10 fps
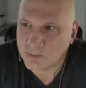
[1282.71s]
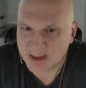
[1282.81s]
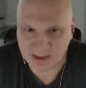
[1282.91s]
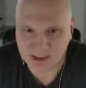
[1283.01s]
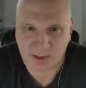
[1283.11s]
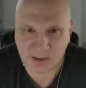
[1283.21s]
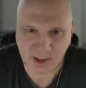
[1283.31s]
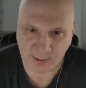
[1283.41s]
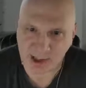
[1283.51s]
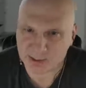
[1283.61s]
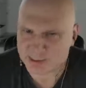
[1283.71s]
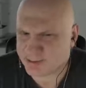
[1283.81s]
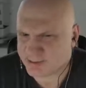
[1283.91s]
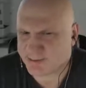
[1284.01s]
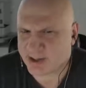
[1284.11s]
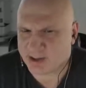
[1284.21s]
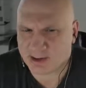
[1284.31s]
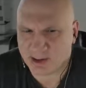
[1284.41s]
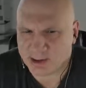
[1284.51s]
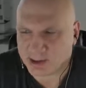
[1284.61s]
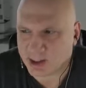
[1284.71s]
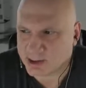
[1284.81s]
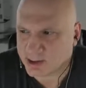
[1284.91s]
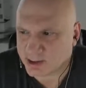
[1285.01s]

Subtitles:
we disagree about spend on education,